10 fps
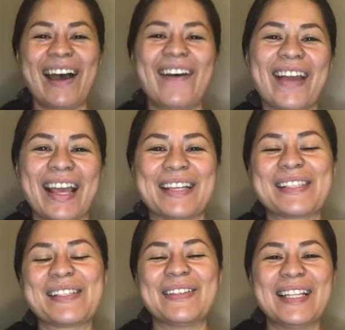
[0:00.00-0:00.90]
Okay,
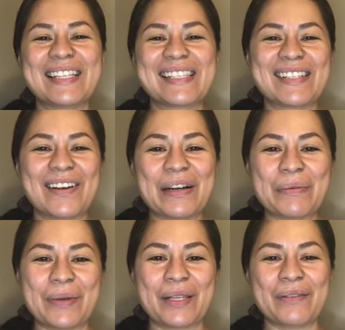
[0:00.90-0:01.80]
so let's start
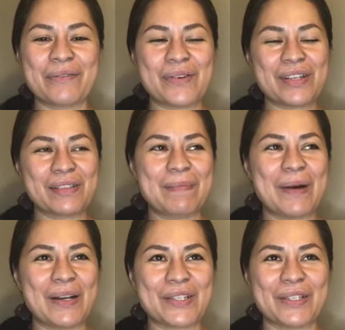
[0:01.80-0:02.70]
with, of course,
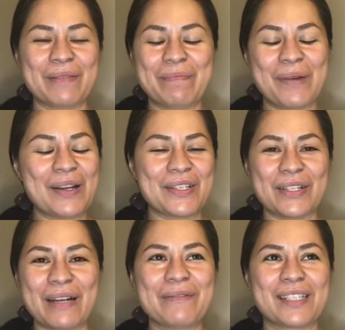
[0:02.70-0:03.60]
posture.
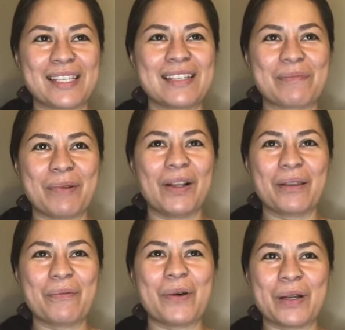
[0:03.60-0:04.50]
Posture, I would say, is
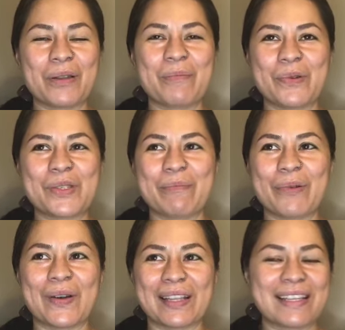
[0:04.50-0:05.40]
probably one of the most
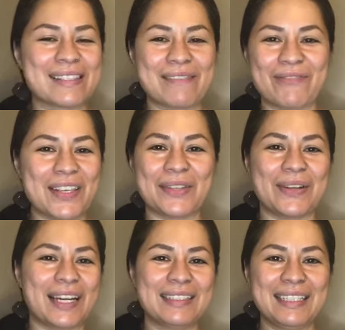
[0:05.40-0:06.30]
important things in face
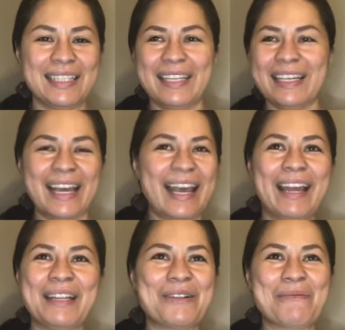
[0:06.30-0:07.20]
yoga
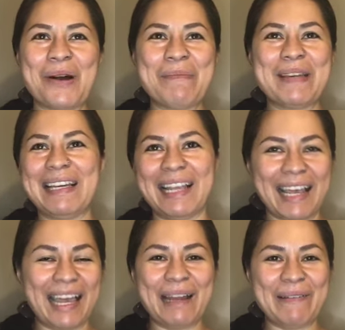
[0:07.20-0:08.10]
and your well-being
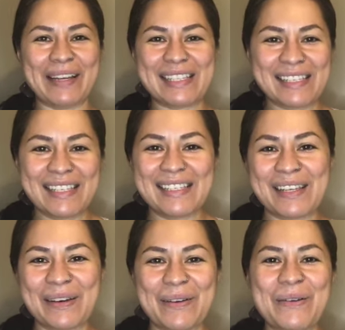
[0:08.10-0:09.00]
anyways.
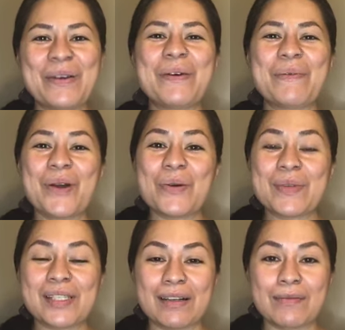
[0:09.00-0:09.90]
So we
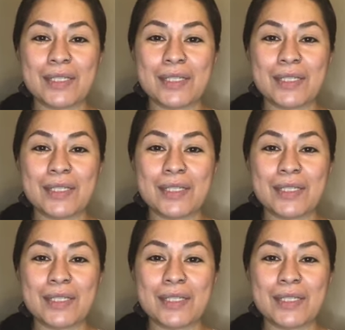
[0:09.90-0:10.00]
always start